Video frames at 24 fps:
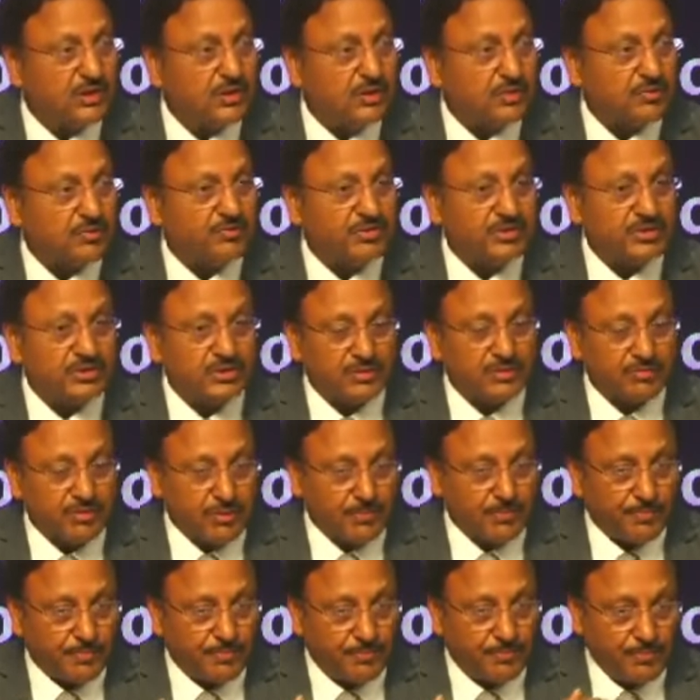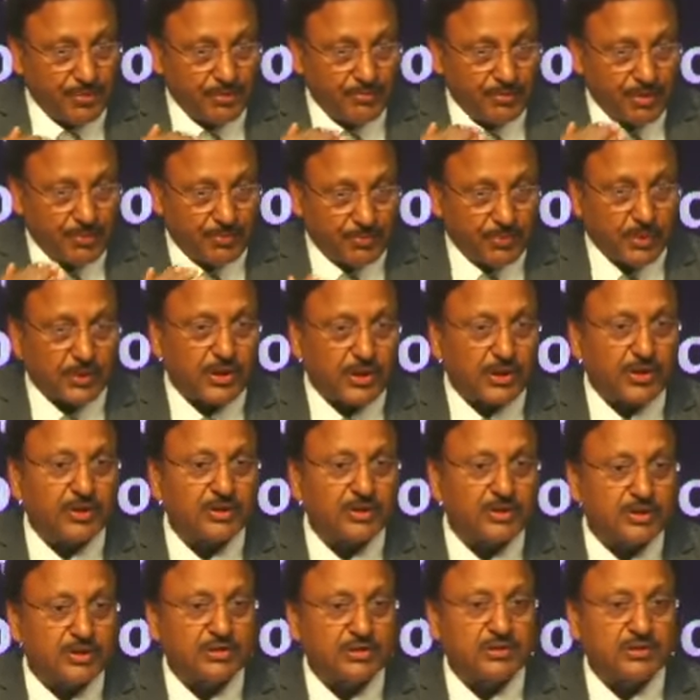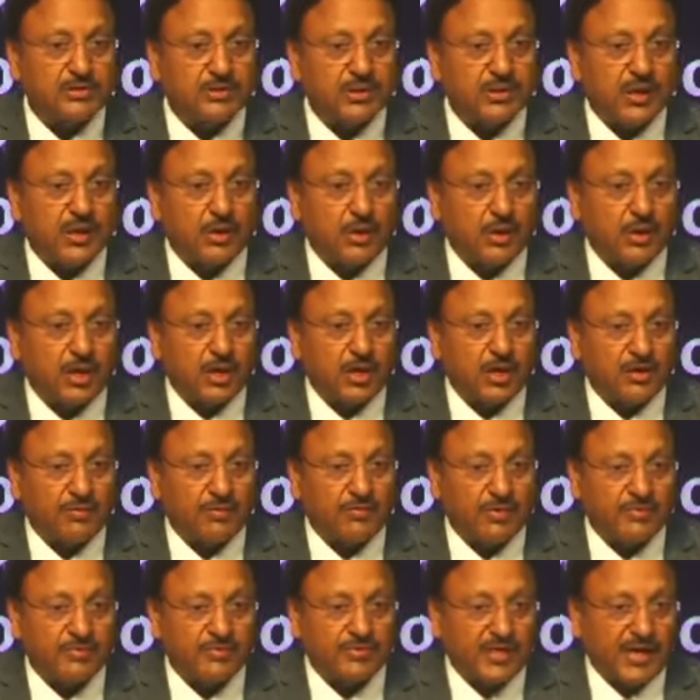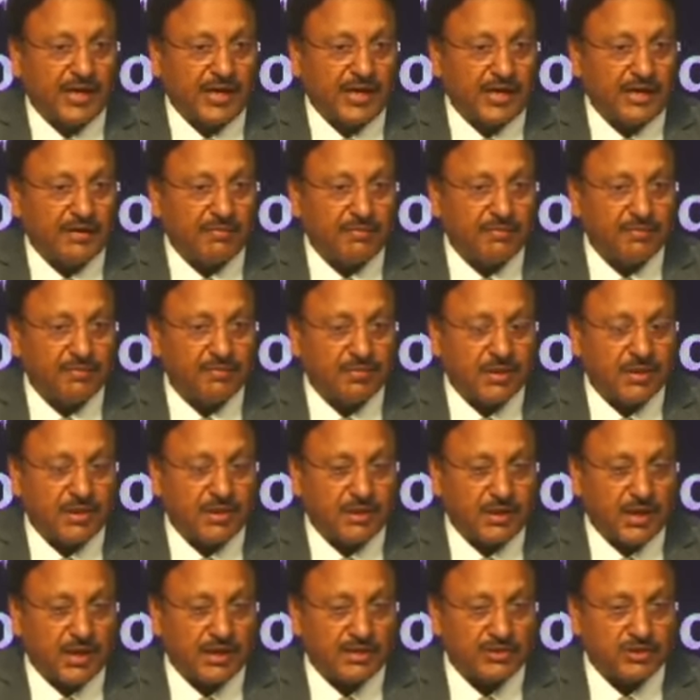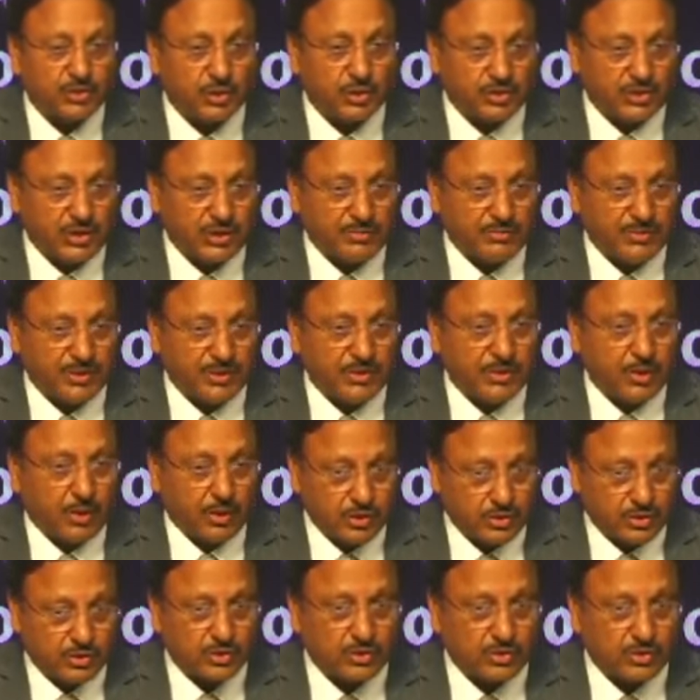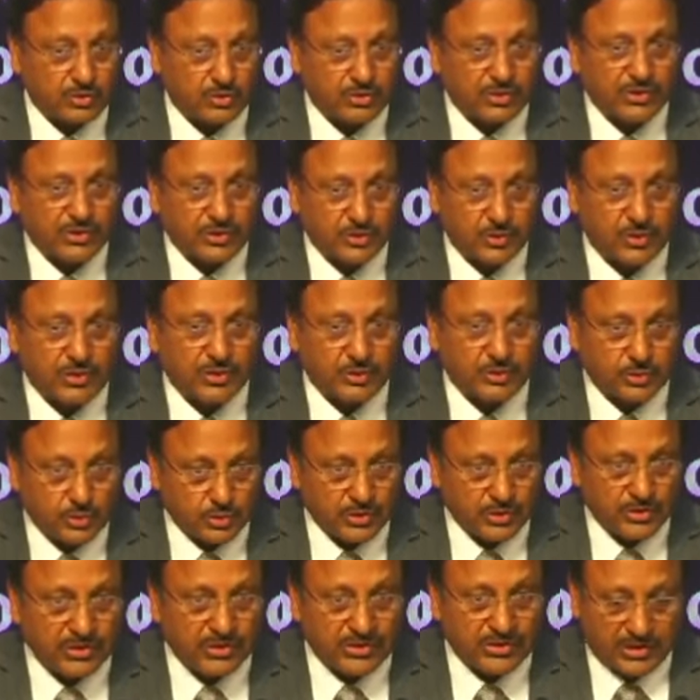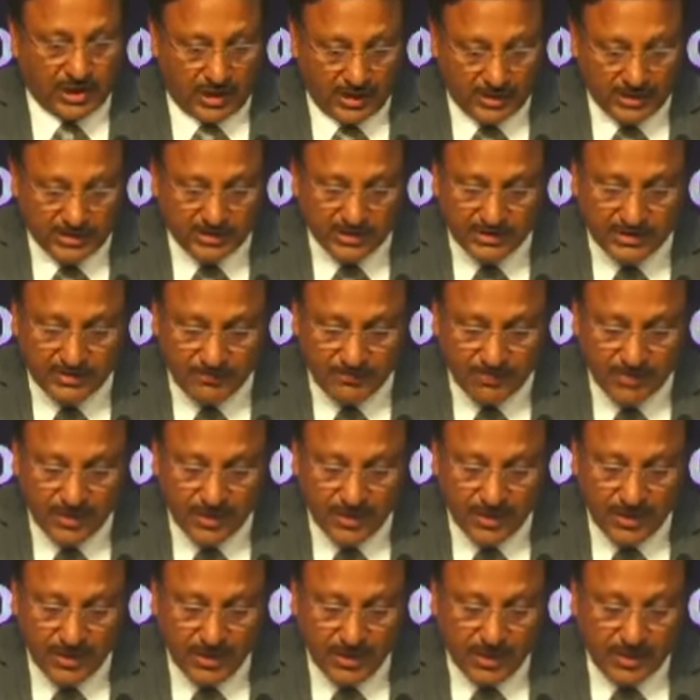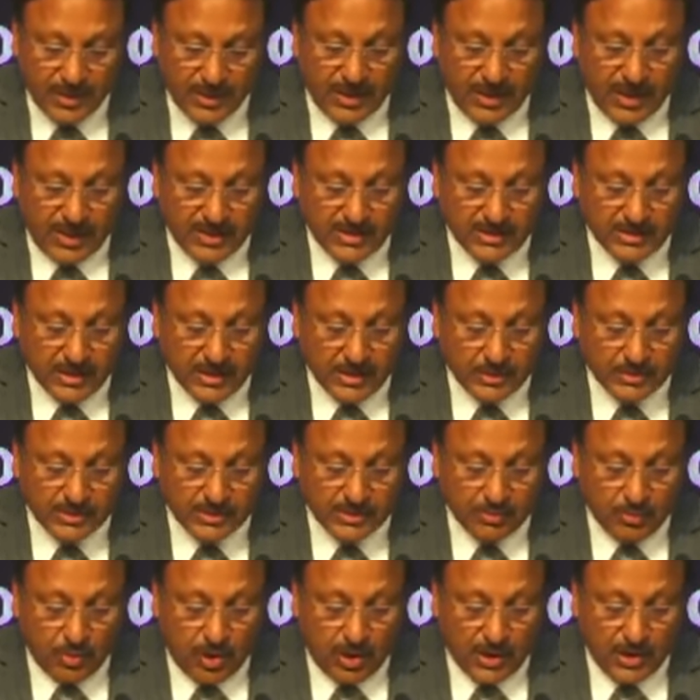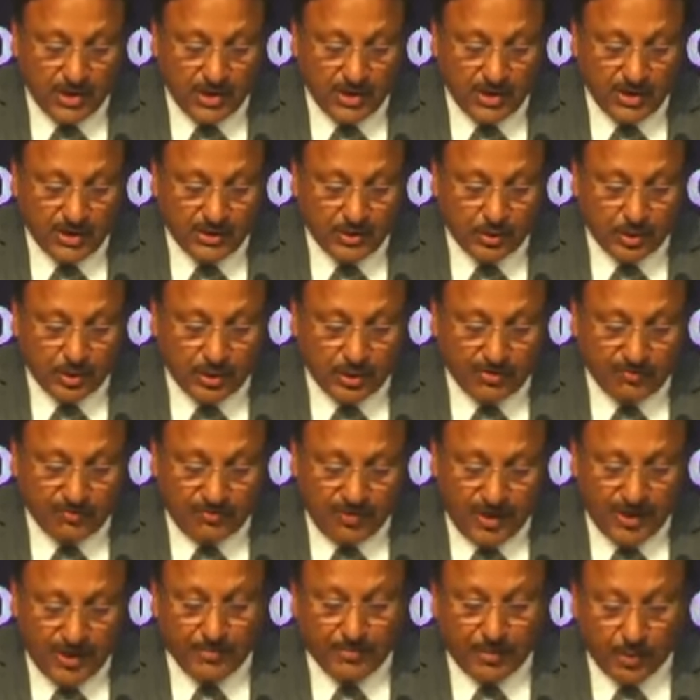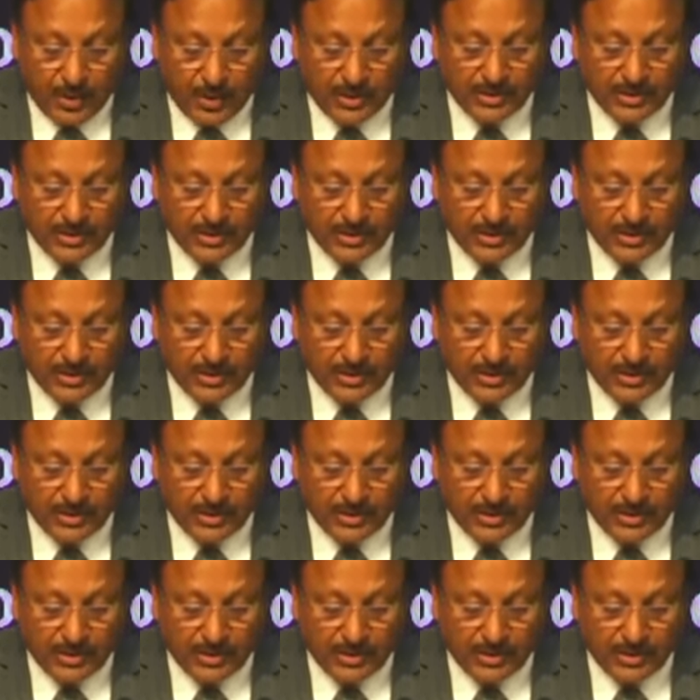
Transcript: which they will, we will put it on our website and social media also, so that you can use these charts. 9,125 polling